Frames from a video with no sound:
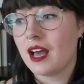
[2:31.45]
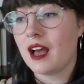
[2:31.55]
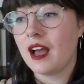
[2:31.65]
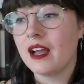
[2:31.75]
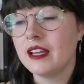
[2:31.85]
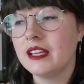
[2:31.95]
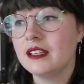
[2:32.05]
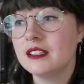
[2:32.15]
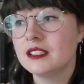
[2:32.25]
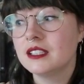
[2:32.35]

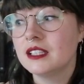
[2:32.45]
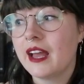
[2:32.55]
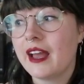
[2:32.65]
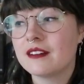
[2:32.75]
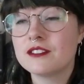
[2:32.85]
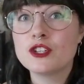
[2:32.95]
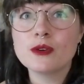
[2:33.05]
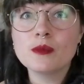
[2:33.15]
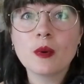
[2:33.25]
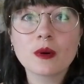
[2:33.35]
I have
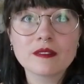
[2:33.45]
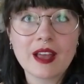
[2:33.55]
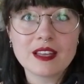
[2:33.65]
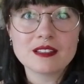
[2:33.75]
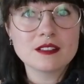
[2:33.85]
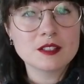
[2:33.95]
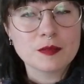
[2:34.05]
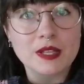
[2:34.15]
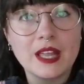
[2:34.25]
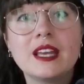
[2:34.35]
two more vests
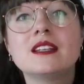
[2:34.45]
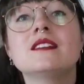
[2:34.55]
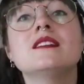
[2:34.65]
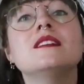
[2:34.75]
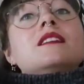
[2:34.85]
planned,